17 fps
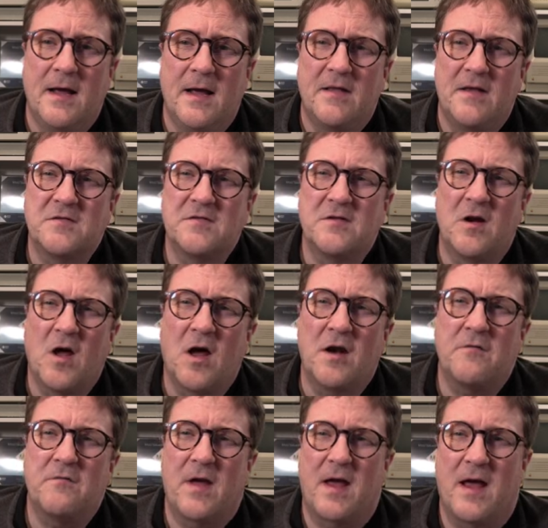There's a lot
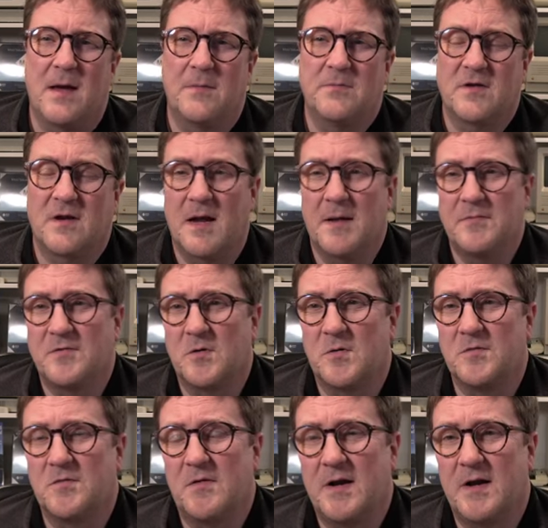of apps on
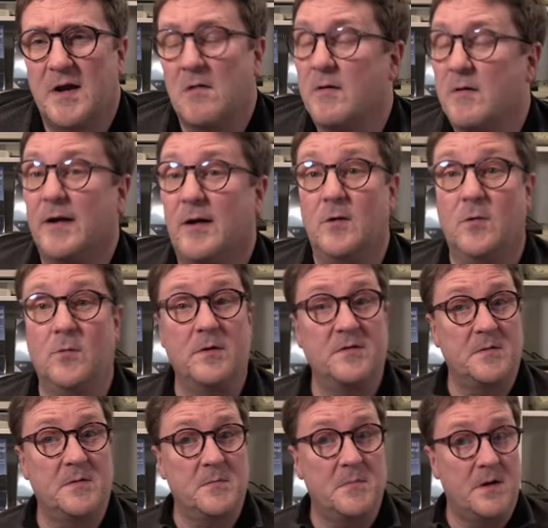AppSource right now, including
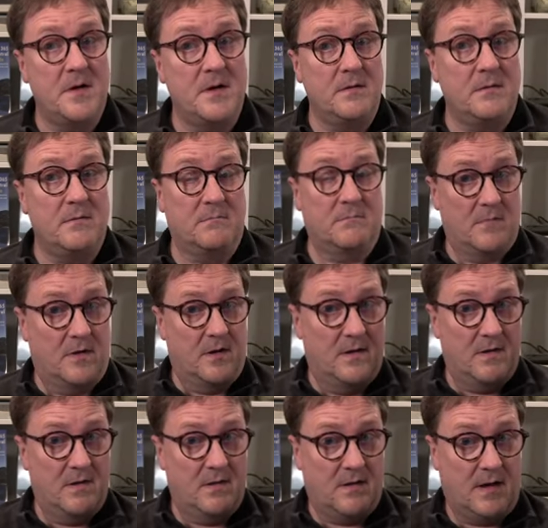some of mine.
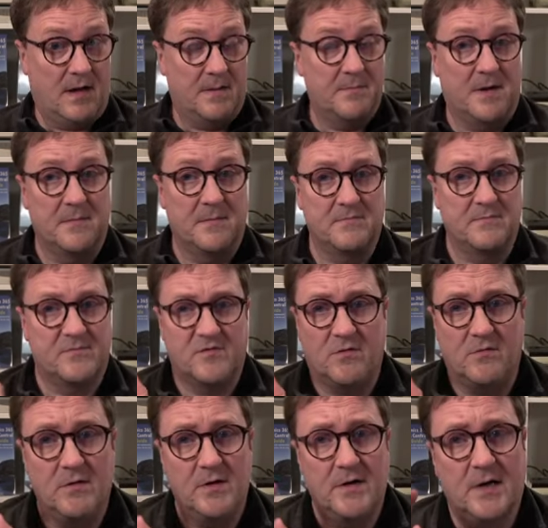I'm
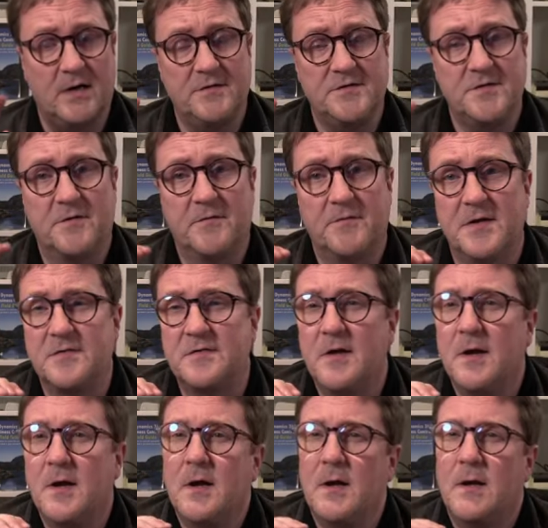totally guilty of this,
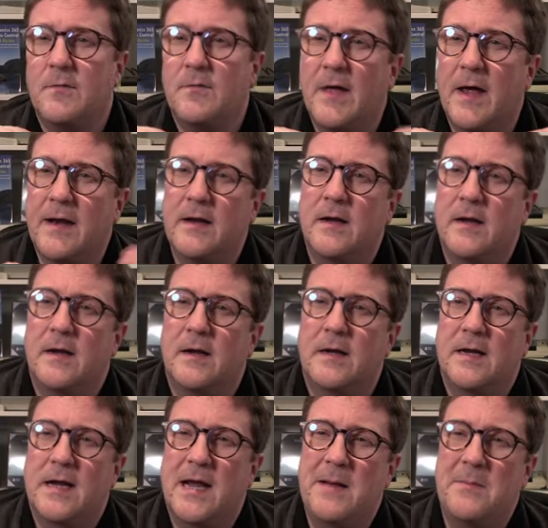that
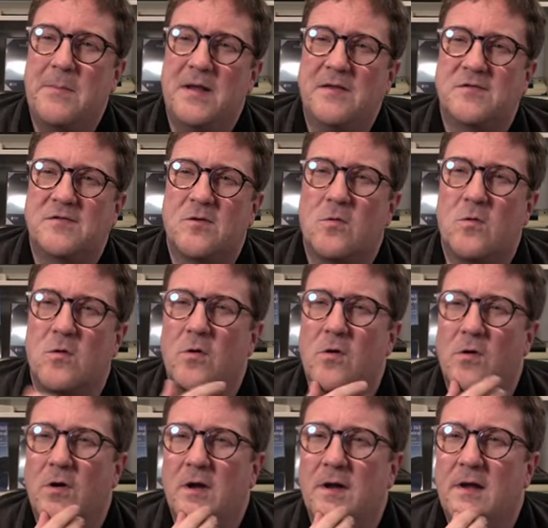came in so
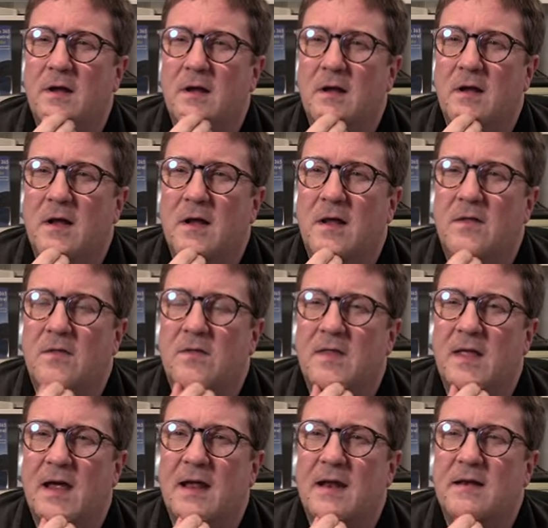early
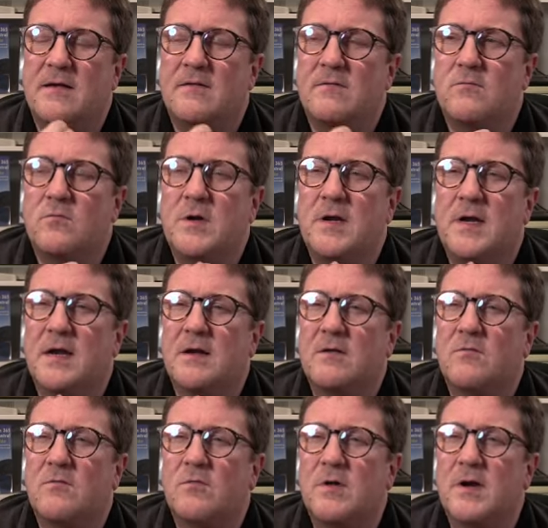that we
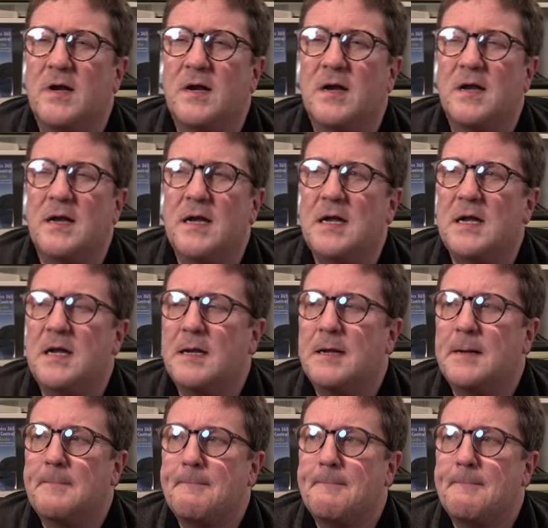didn't really